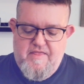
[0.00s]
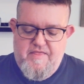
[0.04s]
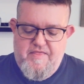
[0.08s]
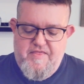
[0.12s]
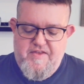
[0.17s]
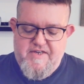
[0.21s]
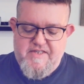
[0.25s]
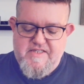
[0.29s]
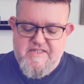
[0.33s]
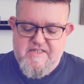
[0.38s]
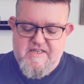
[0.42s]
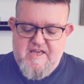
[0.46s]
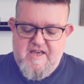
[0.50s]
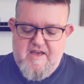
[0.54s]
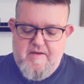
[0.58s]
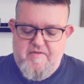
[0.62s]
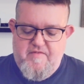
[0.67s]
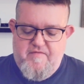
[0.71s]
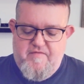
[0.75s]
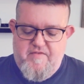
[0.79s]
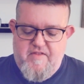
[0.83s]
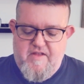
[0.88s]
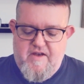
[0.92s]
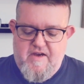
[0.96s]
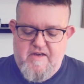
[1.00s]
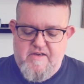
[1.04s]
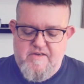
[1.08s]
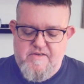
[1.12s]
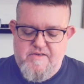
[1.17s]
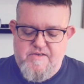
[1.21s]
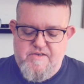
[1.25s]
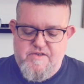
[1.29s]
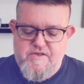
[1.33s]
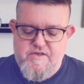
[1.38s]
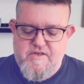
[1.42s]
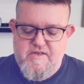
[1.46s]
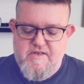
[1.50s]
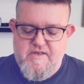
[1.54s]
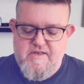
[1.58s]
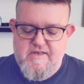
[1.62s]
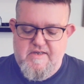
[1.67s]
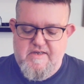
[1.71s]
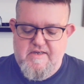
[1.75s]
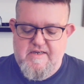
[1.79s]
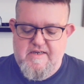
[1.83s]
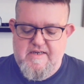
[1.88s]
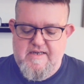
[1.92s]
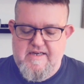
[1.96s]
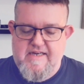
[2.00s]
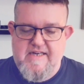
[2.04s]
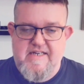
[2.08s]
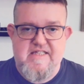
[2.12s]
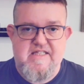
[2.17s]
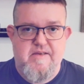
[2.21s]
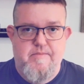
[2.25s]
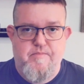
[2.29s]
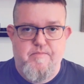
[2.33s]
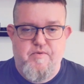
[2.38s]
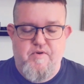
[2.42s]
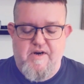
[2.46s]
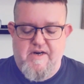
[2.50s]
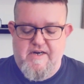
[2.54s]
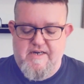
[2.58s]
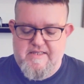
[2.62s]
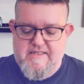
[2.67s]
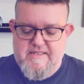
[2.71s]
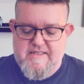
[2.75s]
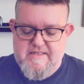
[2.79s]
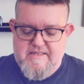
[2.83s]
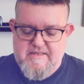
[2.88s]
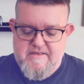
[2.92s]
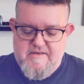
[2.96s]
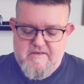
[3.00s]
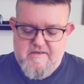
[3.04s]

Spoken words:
thus camouflaged in its embrace.